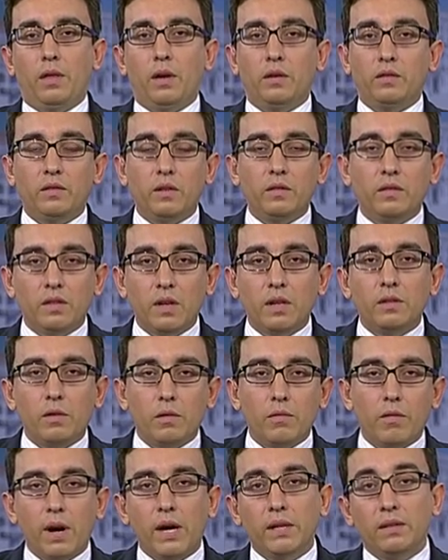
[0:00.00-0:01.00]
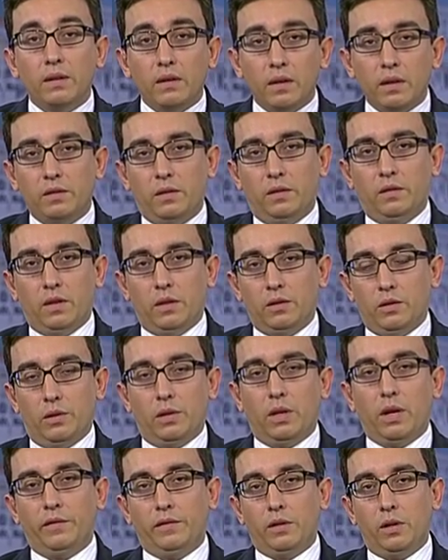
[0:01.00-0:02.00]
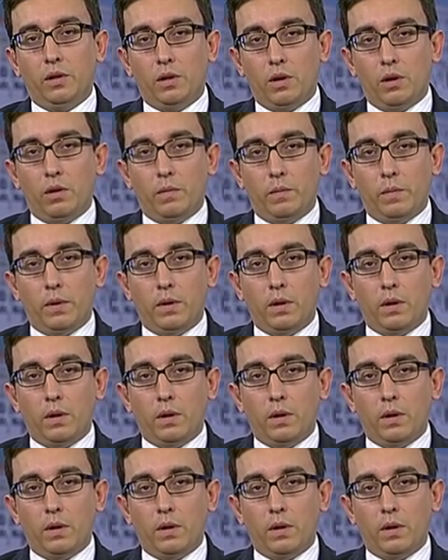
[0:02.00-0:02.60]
There's the center-right and there's the center-left in Europe.